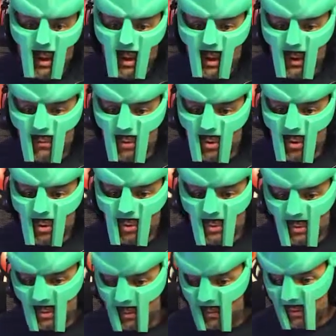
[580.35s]
If
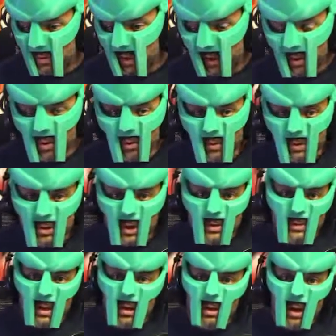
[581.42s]
you try to go to
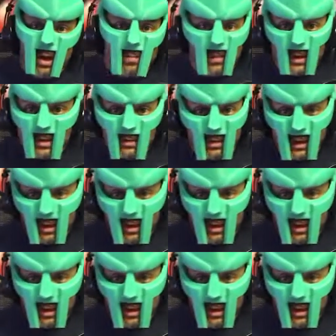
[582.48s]
chase.com, they could